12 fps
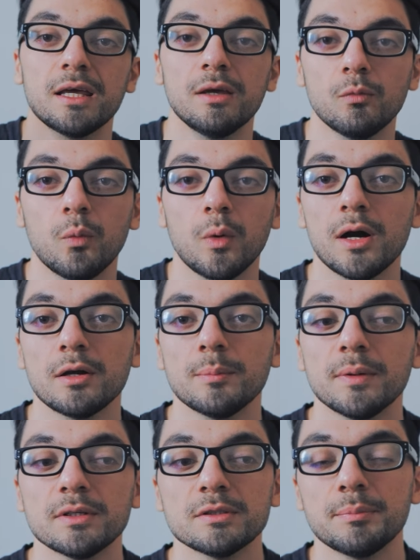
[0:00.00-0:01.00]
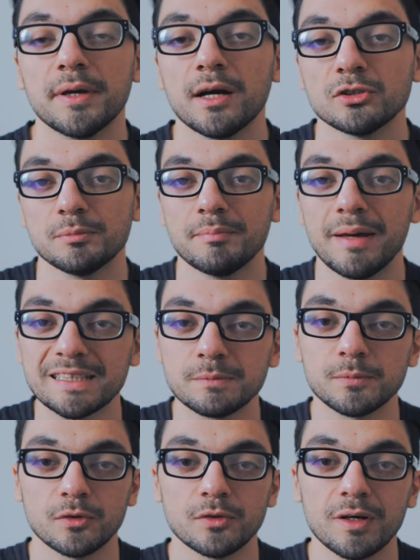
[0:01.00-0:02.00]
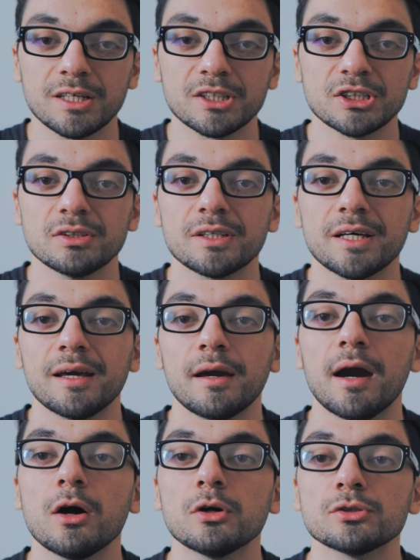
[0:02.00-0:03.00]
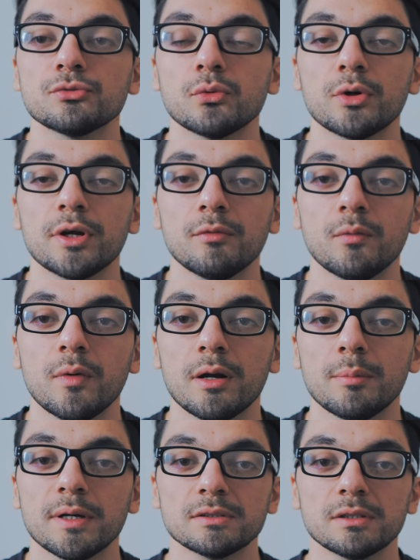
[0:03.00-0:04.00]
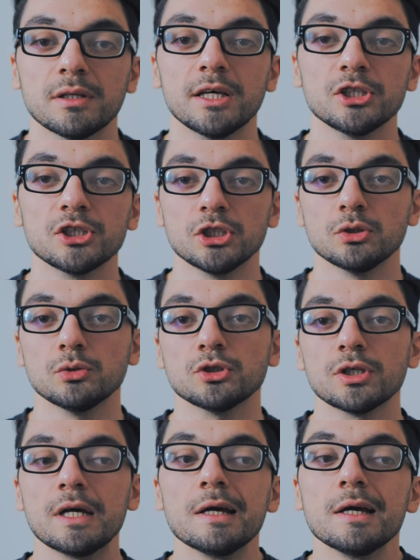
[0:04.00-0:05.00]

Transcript: environment because the mass production can cause for environmental issues